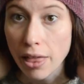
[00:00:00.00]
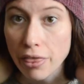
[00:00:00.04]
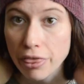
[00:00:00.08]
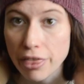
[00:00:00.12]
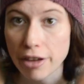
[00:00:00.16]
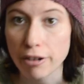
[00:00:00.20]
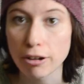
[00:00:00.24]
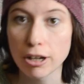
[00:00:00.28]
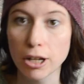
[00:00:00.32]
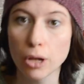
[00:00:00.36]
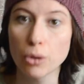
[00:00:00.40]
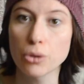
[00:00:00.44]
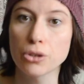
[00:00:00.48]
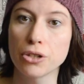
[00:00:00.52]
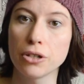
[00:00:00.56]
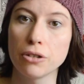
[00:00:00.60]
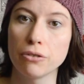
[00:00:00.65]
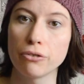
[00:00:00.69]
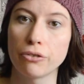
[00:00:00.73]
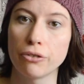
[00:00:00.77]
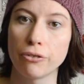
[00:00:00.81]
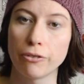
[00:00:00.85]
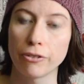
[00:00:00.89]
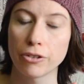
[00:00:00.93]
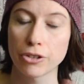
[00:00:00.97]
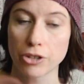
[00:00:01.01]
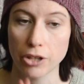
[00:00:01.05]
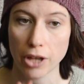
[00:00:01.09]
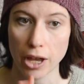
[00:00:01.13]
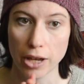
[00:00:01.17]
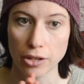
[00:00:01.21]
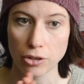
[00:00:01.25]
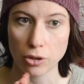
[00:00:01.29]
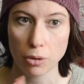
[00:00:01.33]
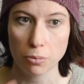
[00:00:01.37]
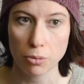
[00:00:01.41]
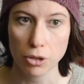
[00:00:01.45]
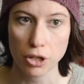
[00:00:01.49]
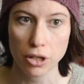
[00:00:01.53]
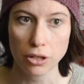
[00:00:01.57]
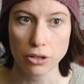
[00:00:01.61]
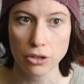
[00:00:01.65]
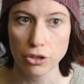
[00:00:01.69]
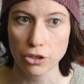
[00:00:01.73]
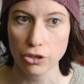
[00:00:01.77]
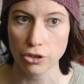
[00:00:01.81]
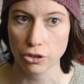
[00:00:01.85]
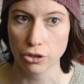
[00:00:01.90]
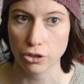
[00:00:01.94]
There are lots of size options.